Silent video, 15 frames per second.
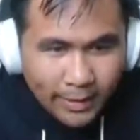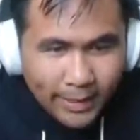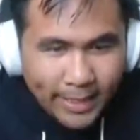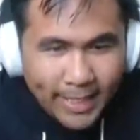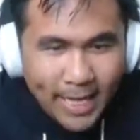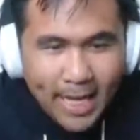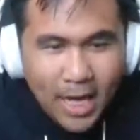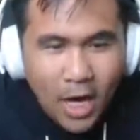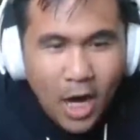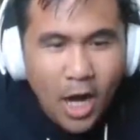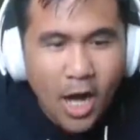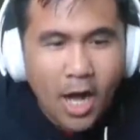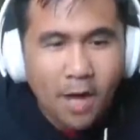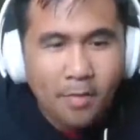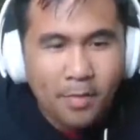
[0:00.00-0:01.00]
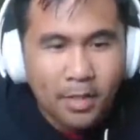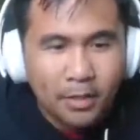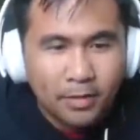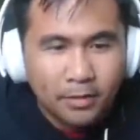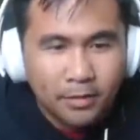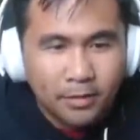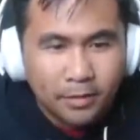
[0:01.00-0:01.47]
Get him!
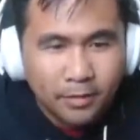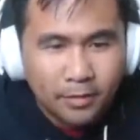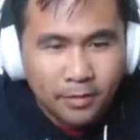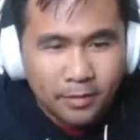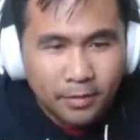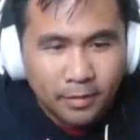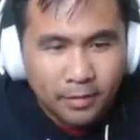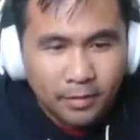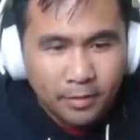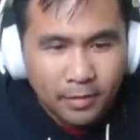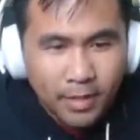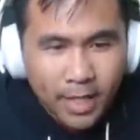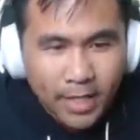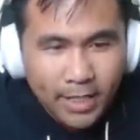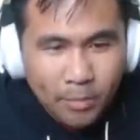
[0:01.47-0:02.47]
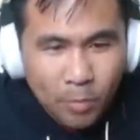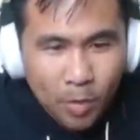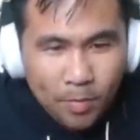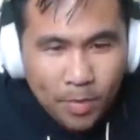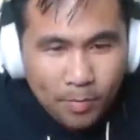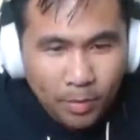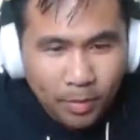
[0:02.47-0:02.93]
I need more
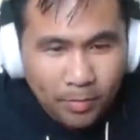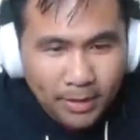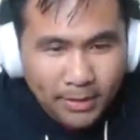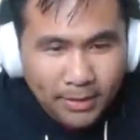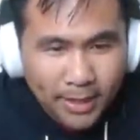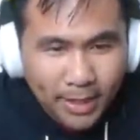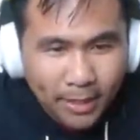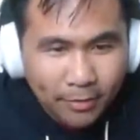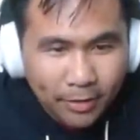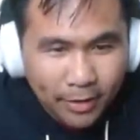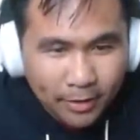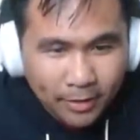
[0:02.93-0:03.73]
people on my side, right?